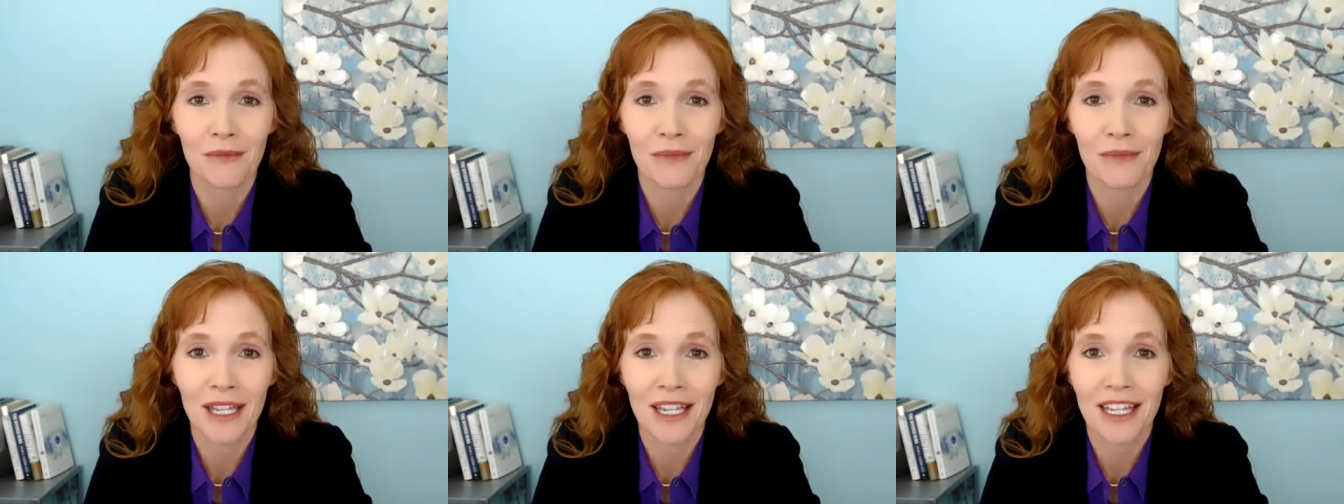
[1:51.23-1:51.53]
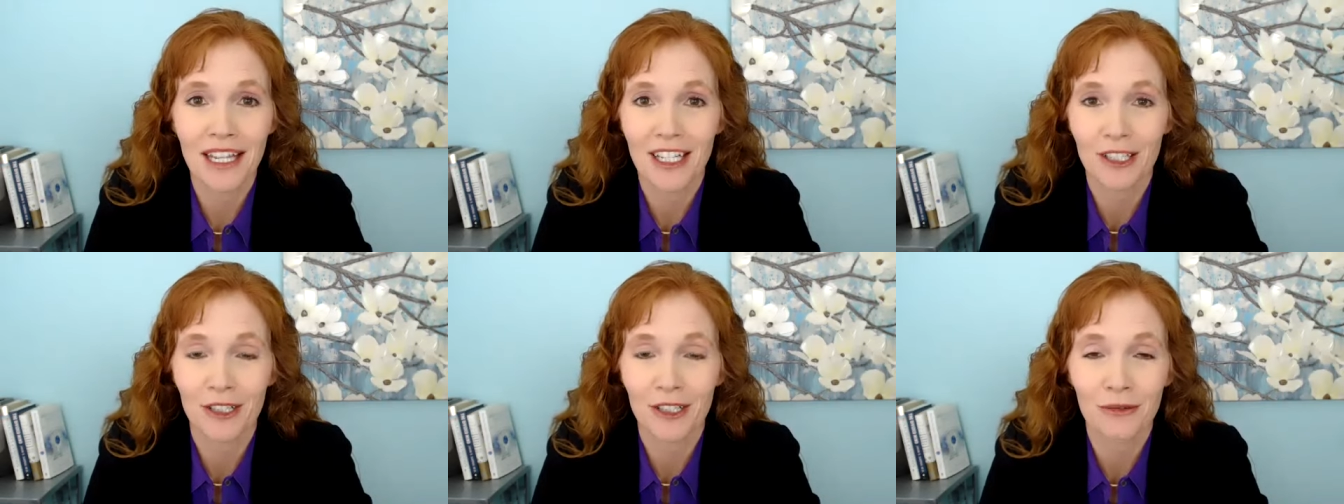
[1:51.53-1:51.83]

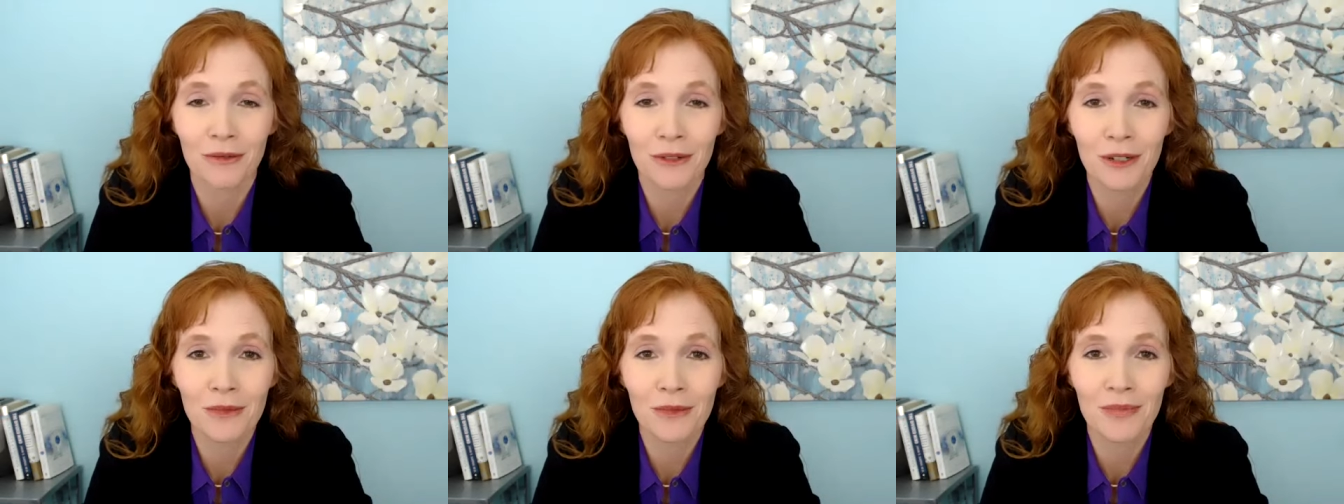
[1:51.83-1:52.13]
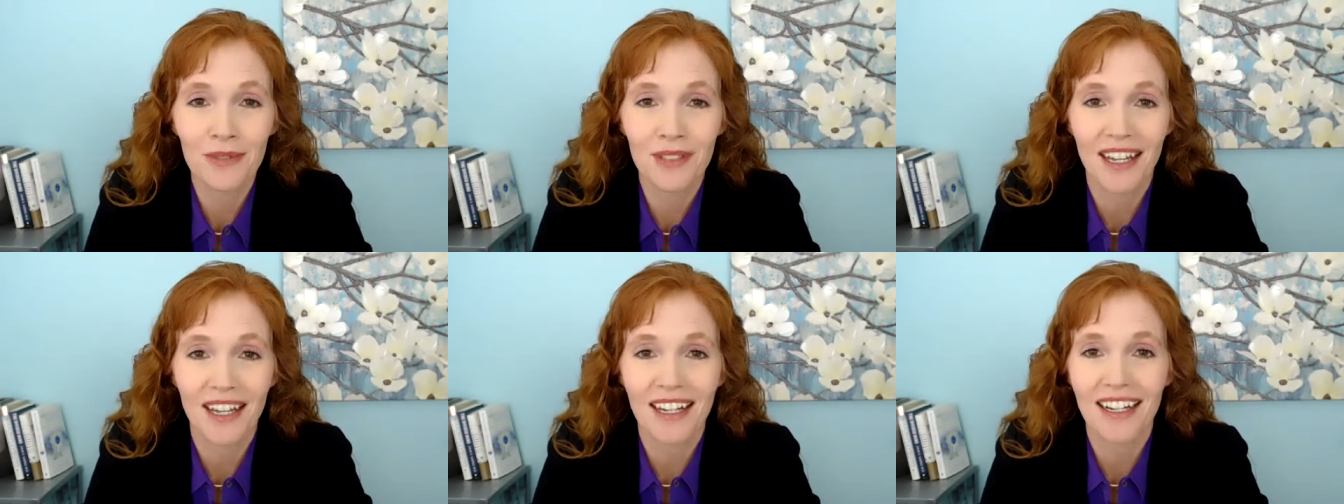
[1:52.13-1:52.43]
me in a
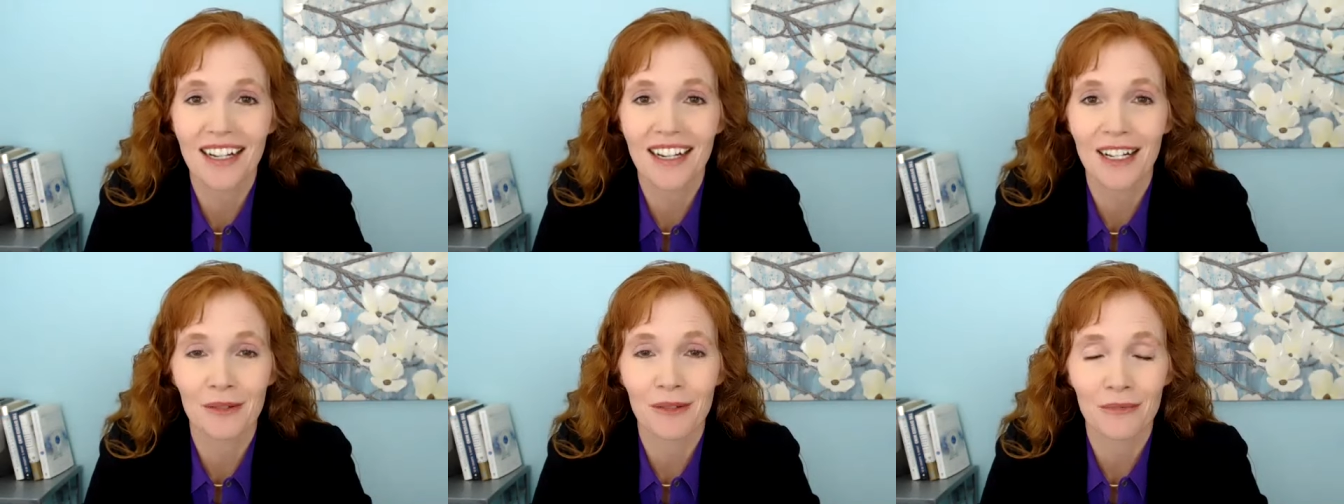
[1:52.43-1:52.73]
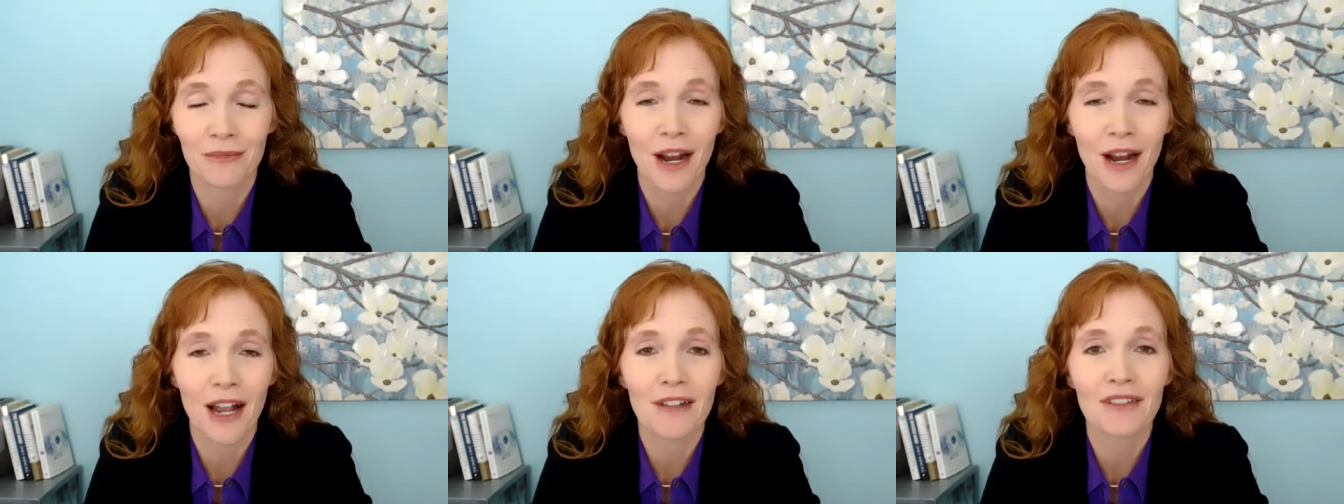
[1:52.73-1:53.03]
group setting
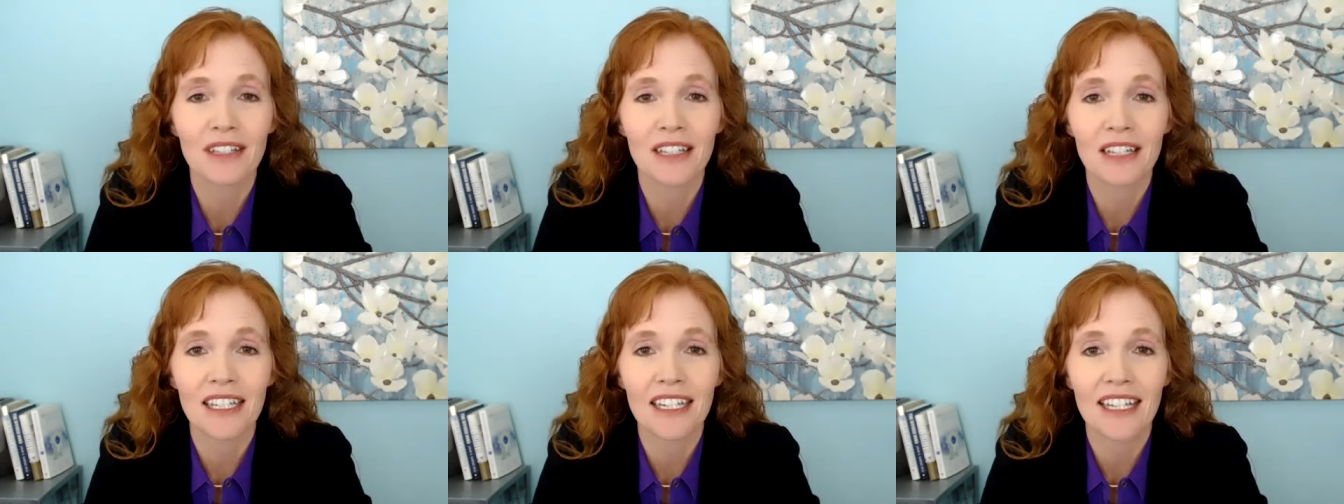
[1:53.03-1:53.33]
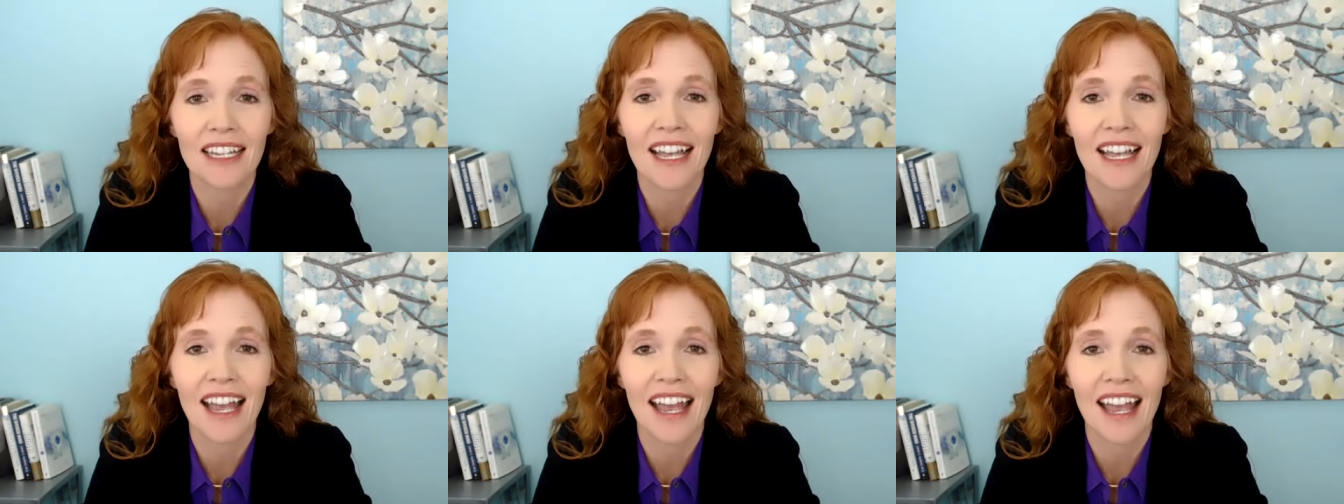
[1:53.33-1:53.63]
and
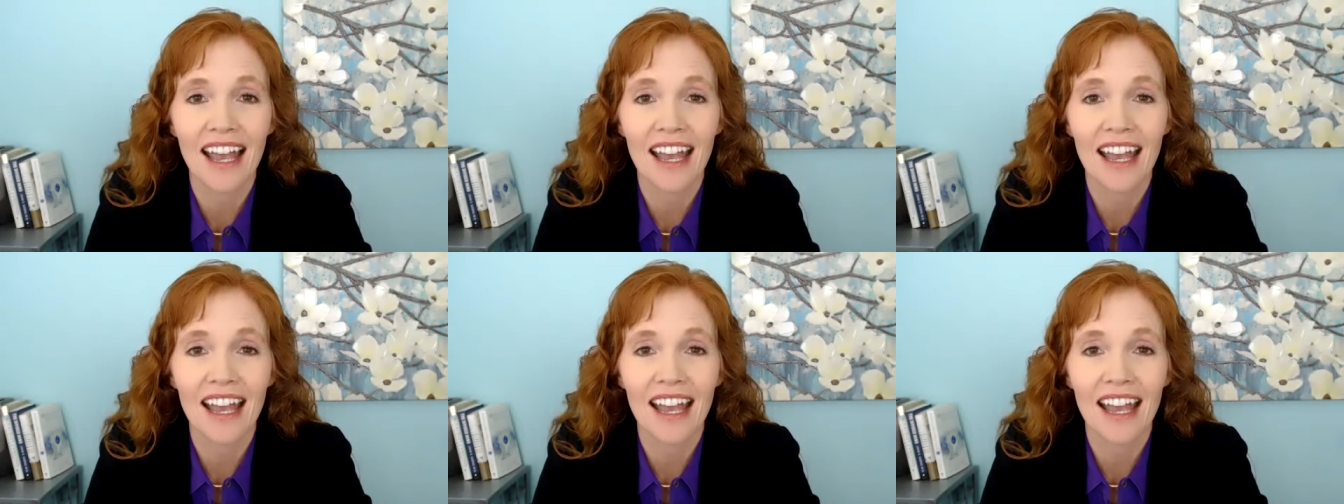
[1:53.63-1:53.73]
privately,